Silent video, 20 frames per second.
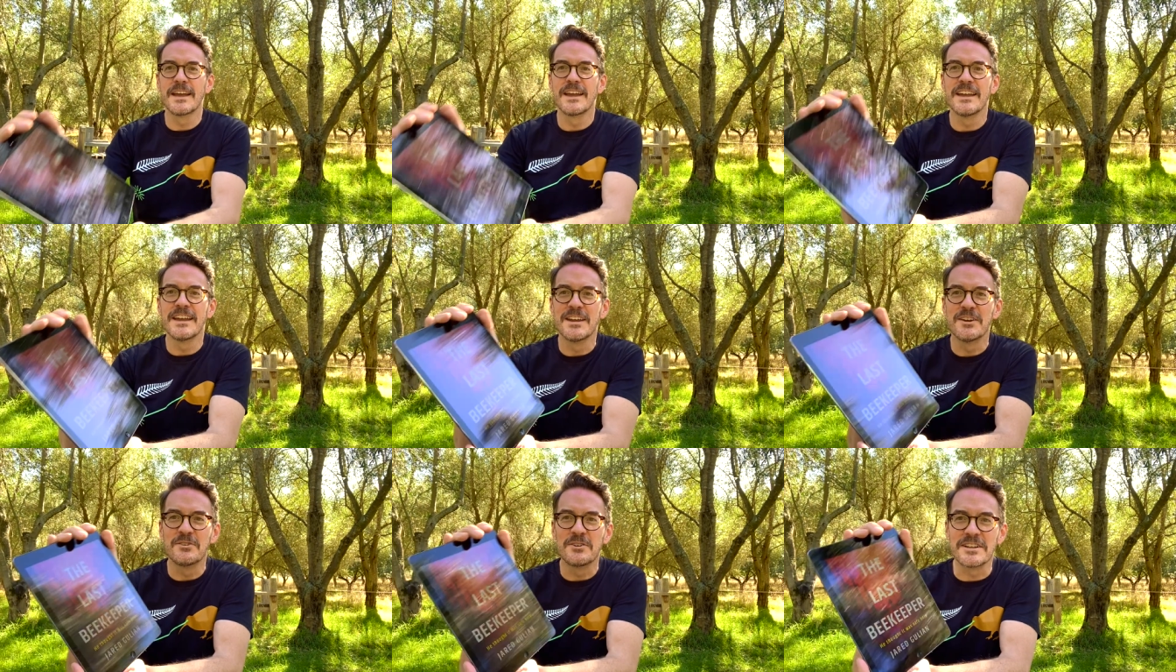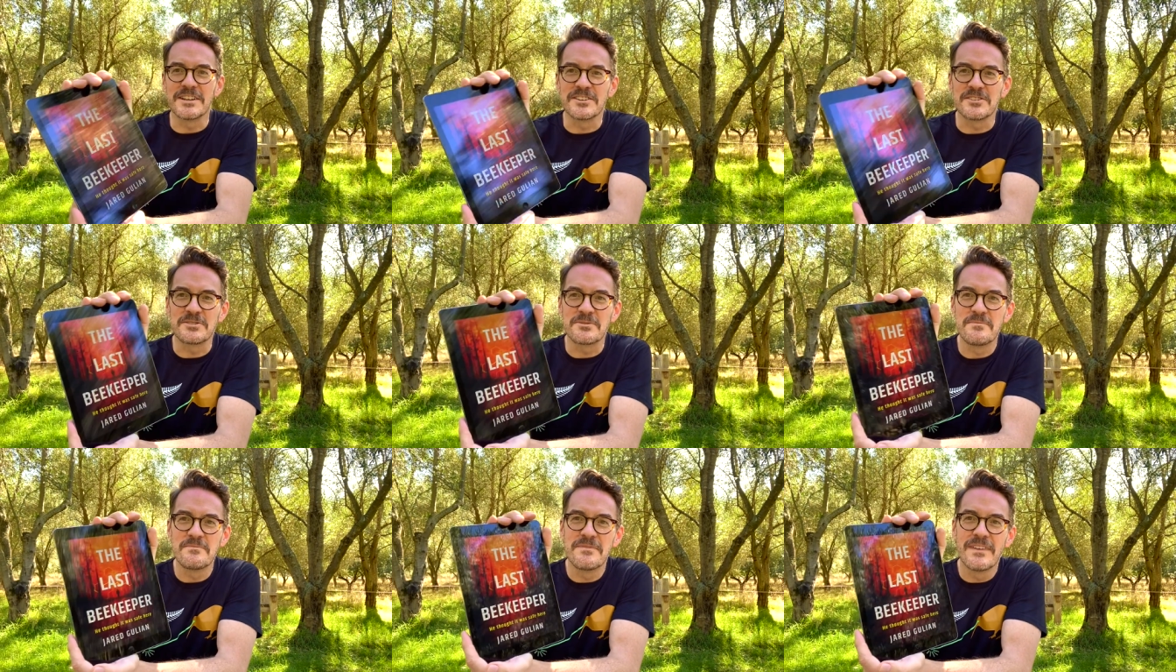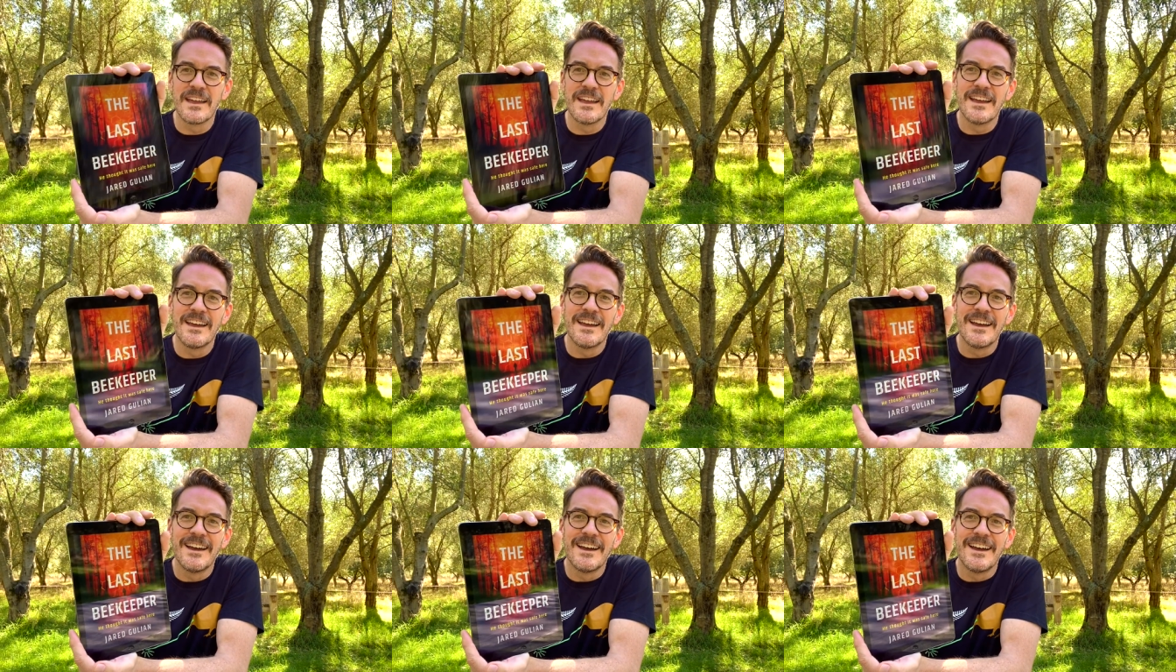Here it is.
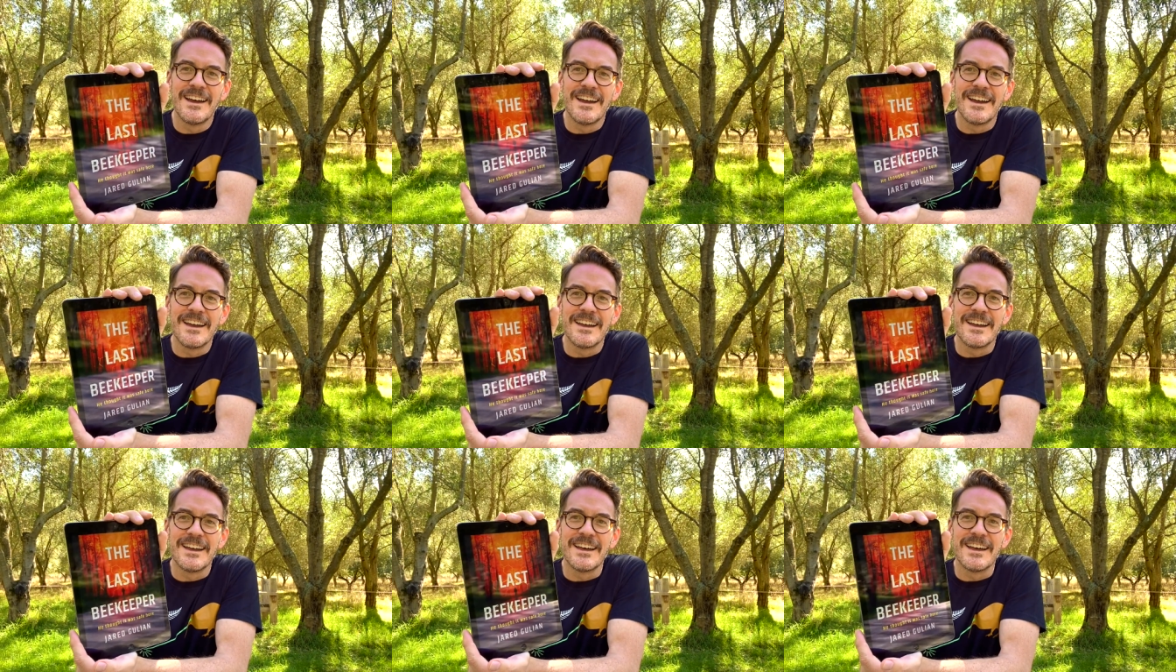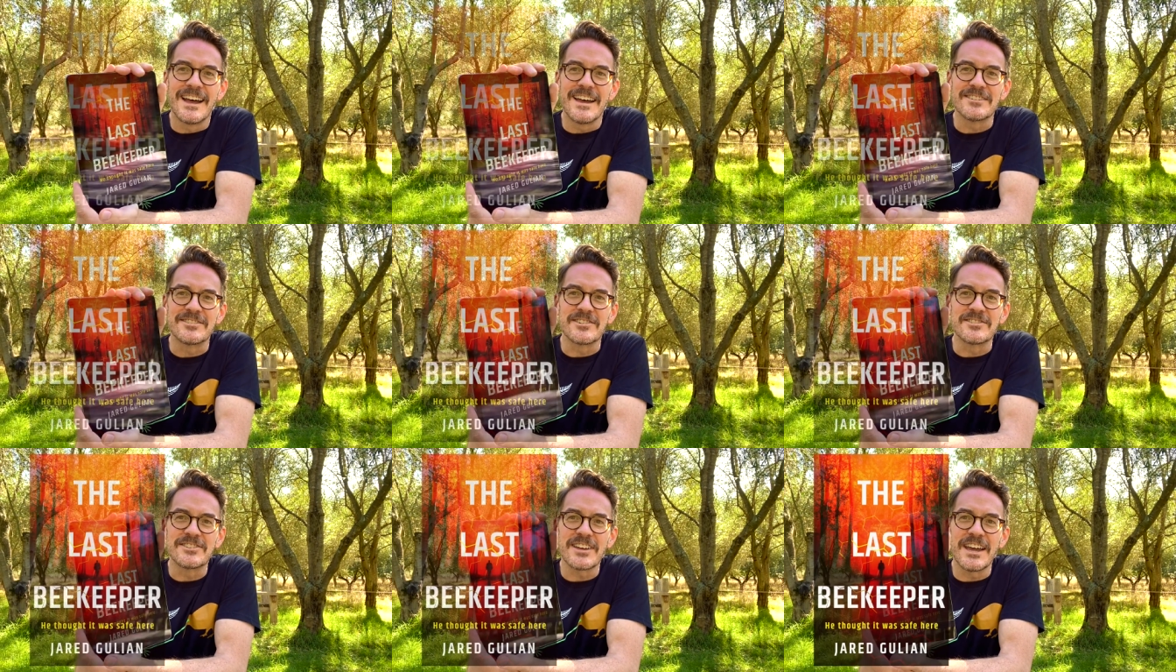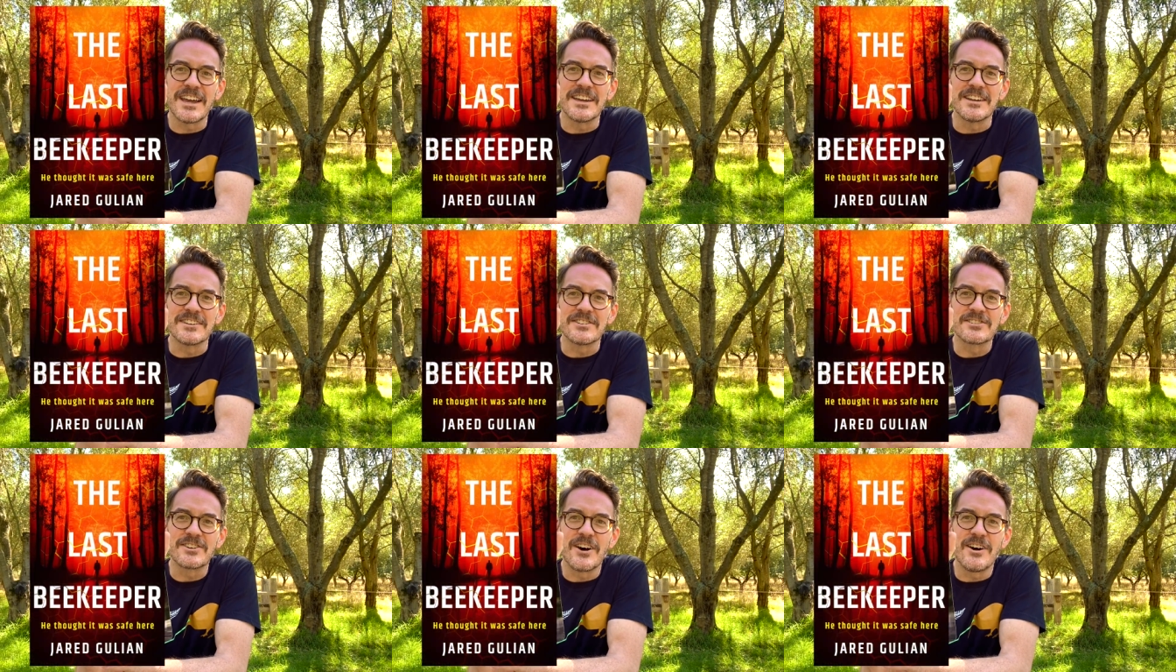As I say,
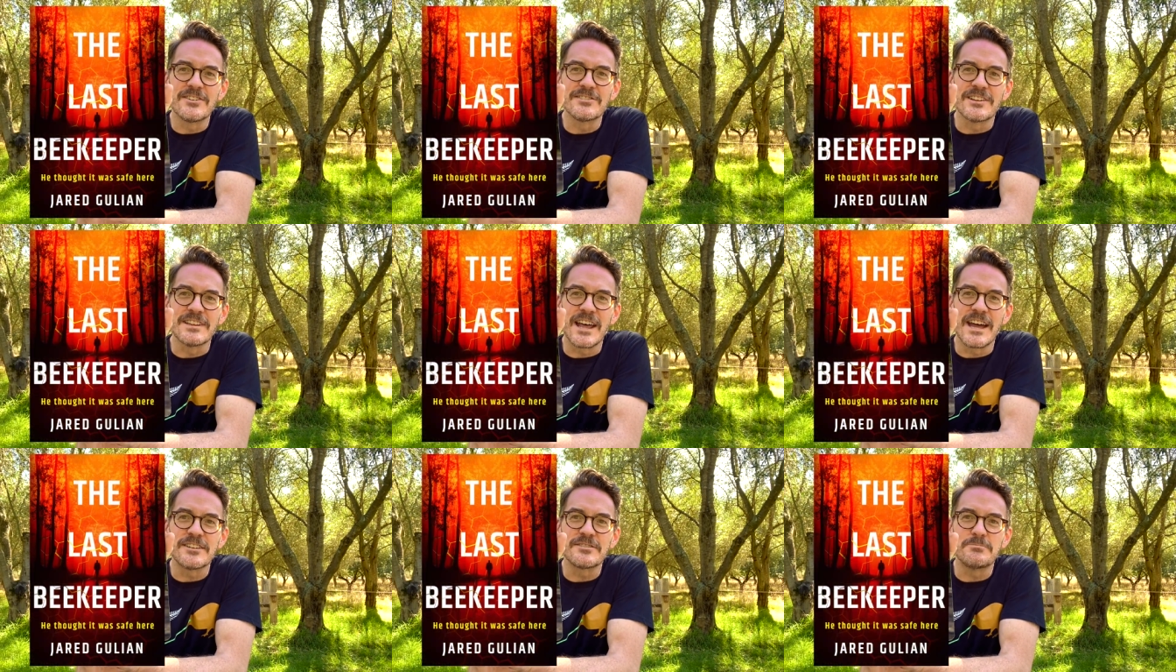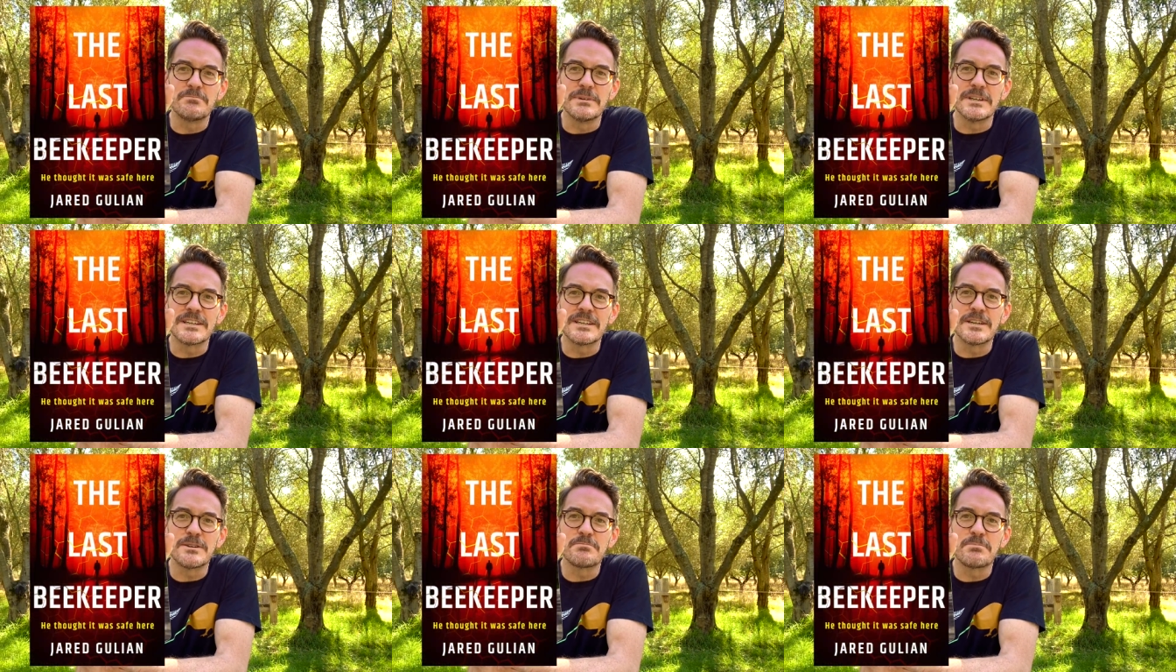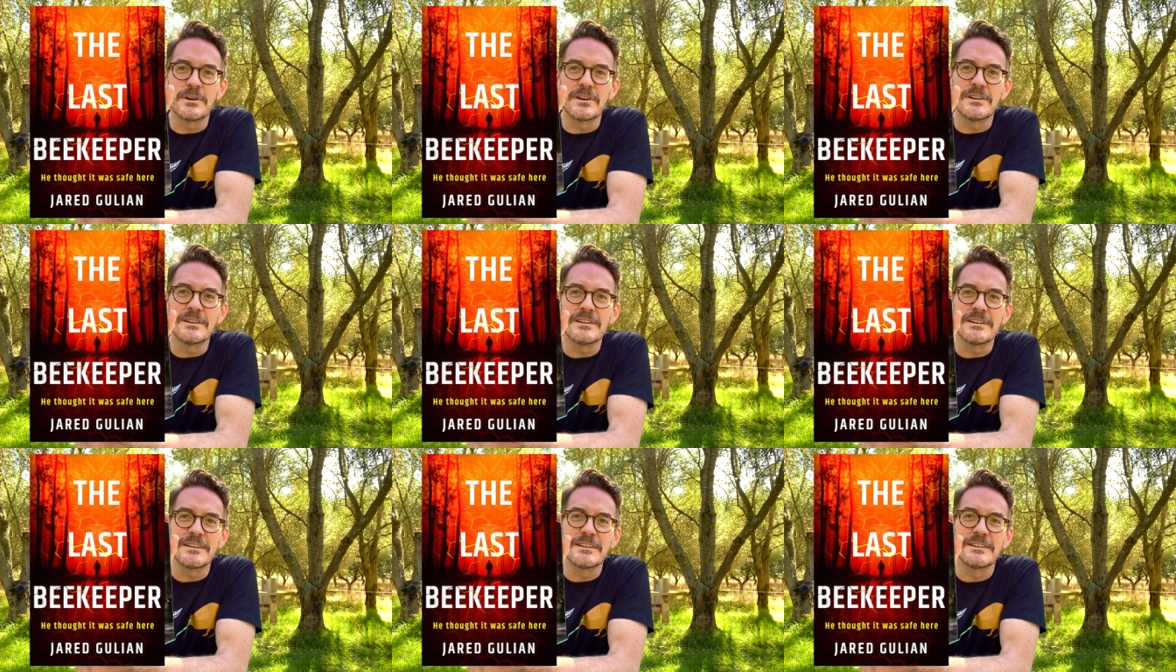it's called The Last
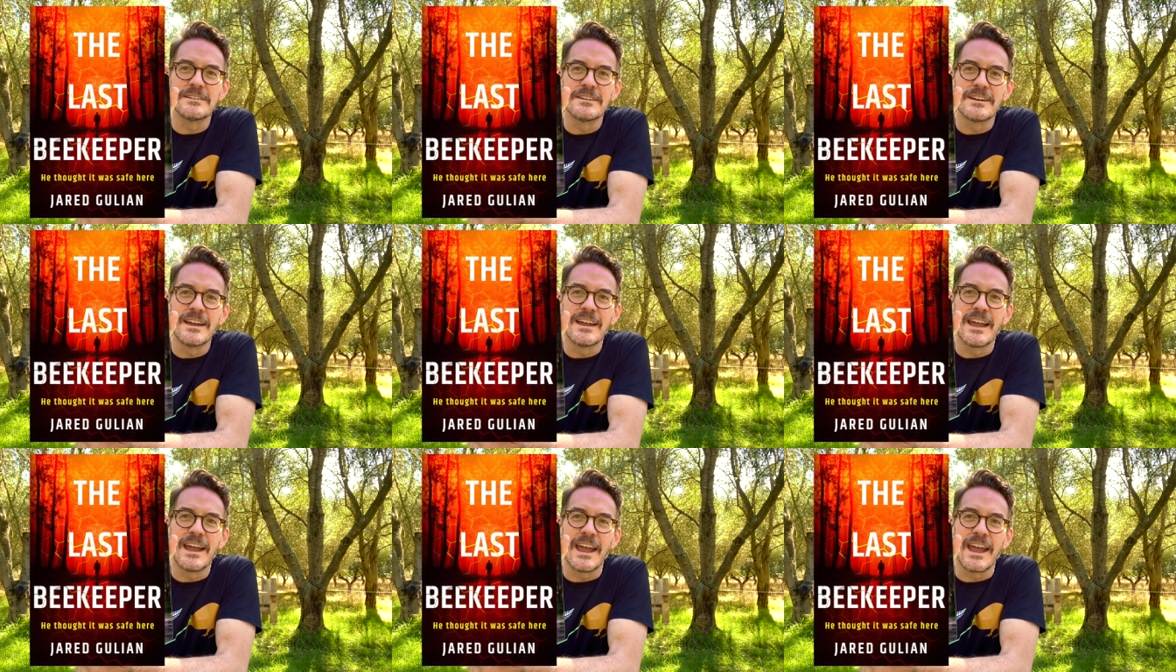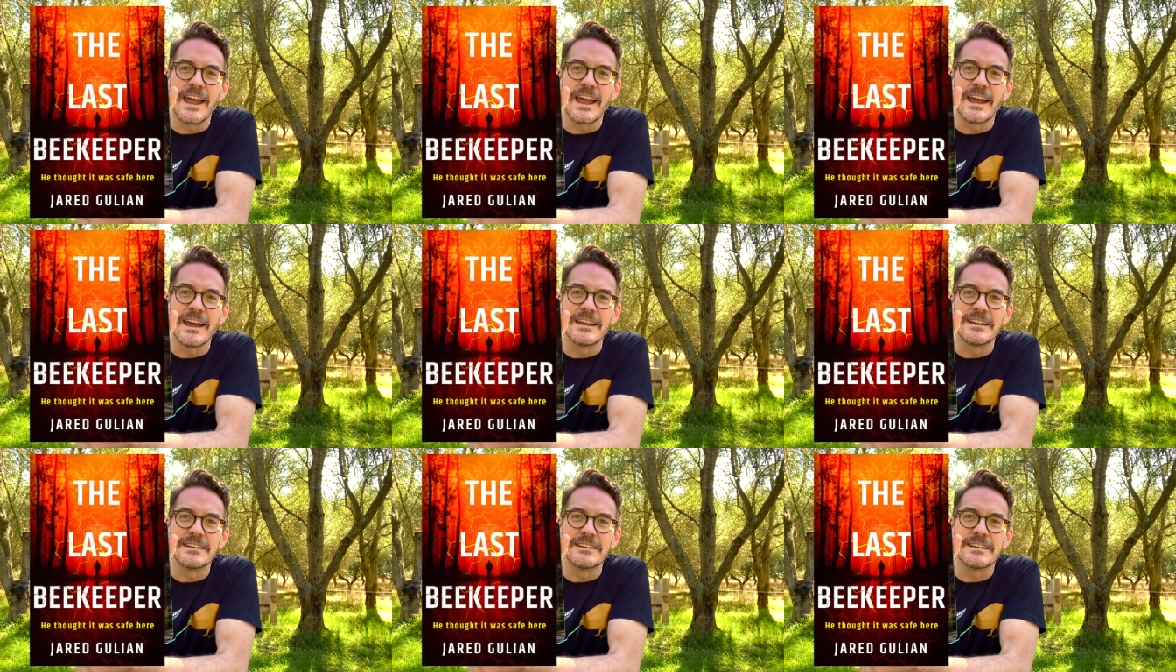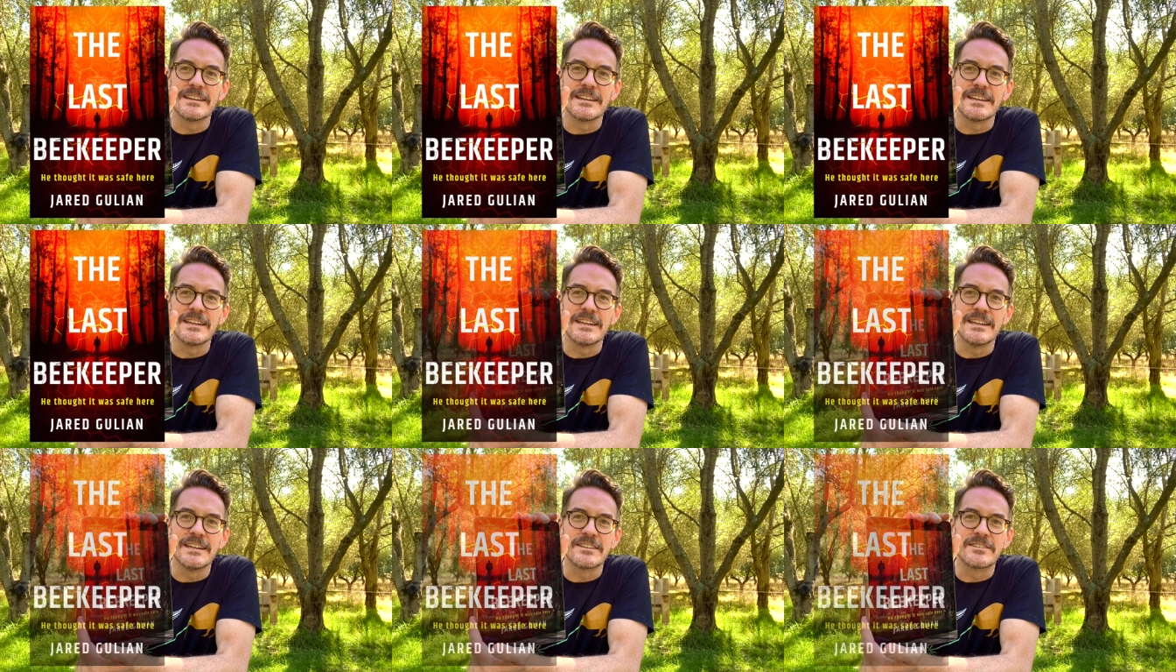Beekeeper, and
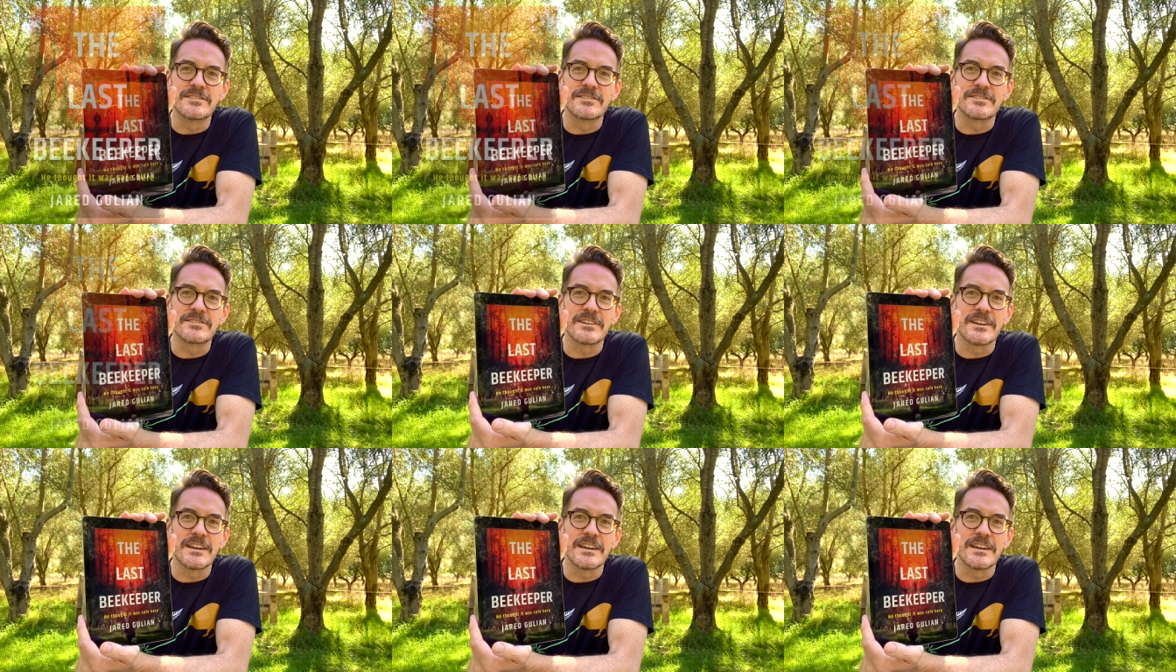it's